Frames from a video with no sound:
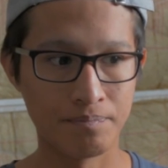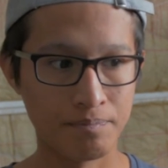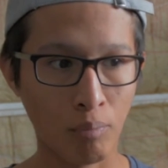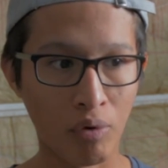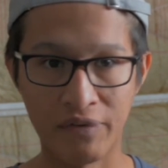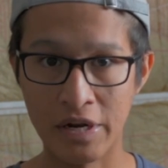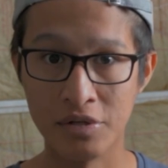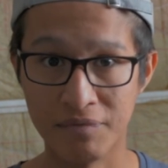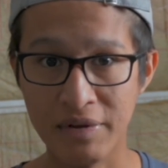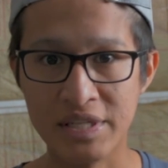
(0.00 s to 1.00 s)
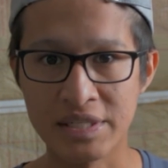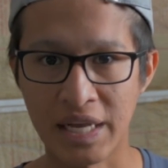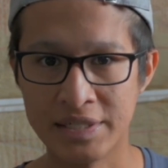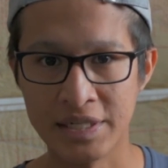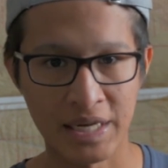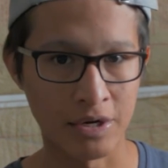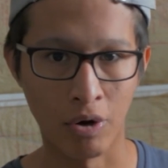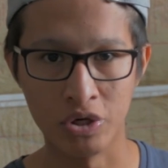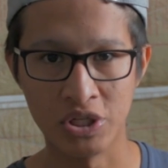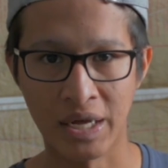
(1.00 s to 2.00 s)
more videos of me discussing
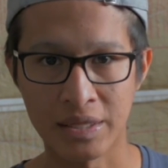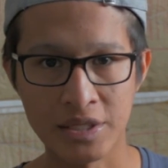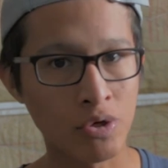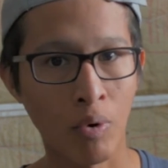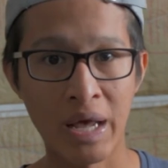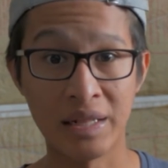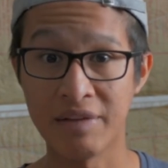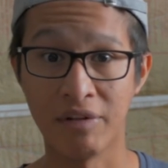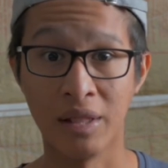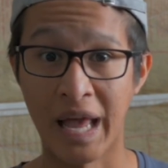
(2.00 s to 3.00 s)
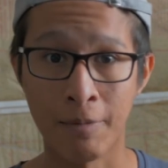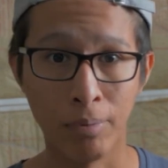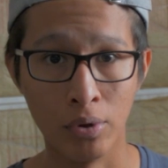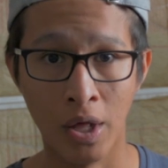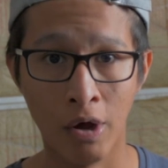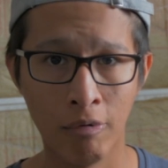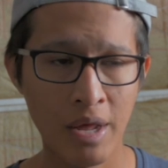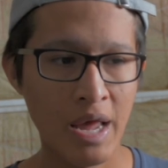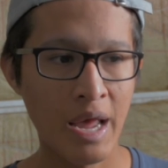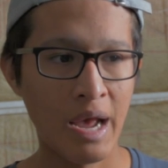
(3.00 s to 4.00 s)
technology like this, go ahead and leave a like below.
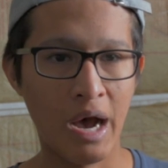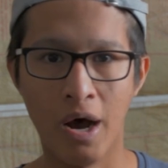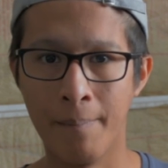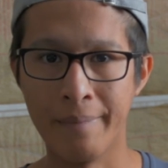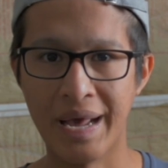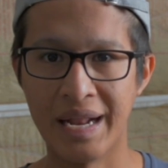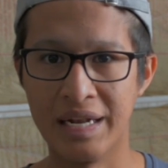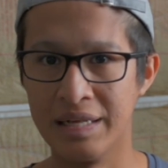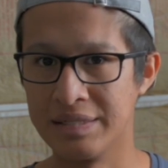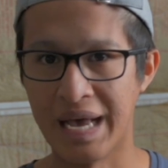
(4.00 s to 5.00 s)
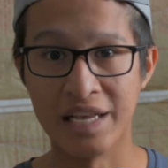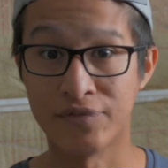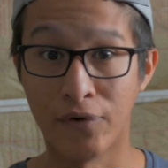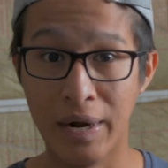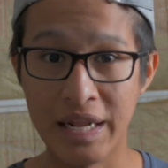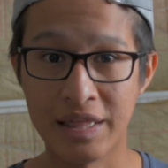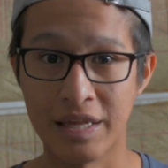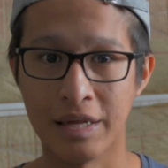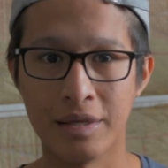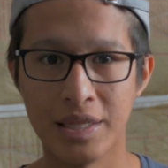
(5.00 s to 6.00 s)
And as for
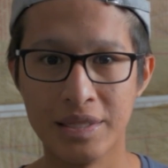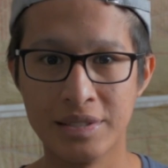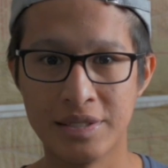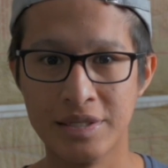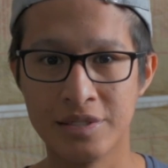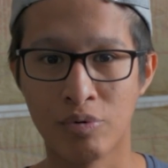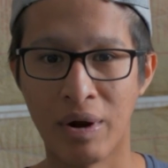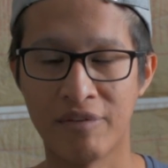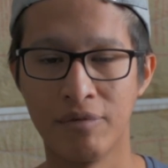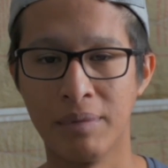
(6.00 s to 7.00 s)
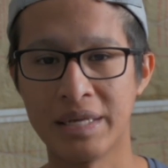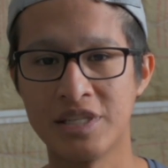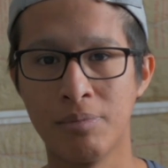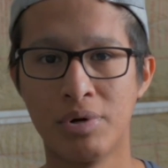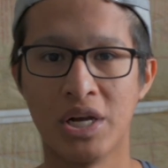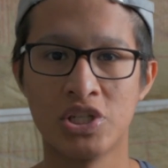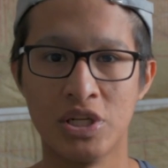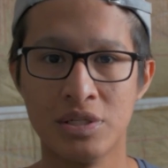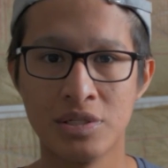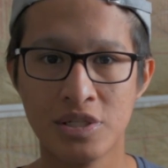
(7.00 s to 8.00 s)
anything, this is Greg from Legacy
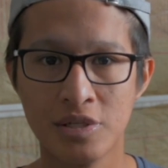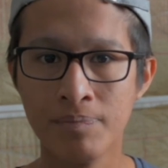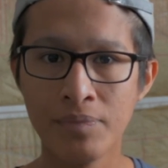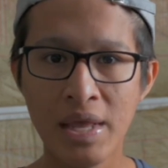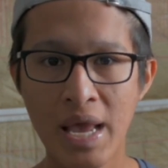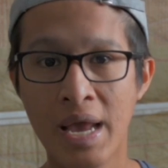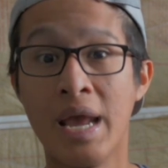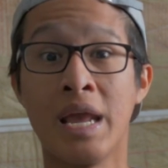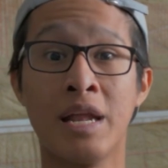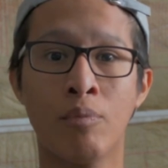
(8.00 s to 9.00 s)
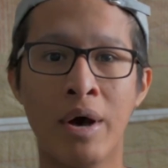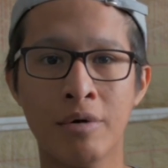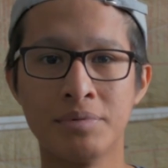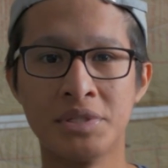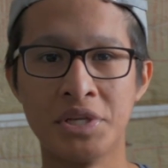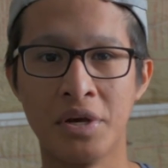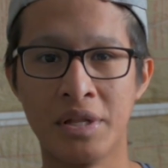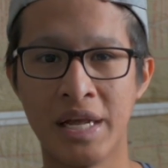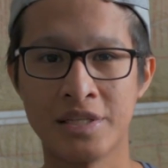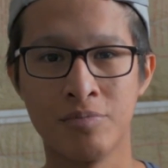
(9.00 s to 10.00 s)
Productions. And, well, see you on
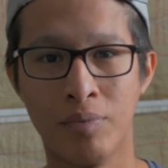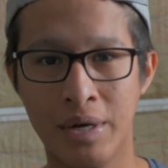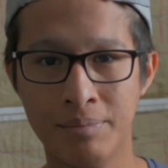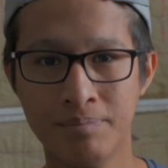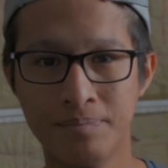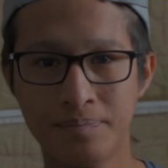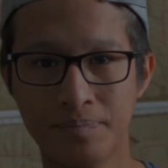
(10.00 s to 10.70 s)
the next one.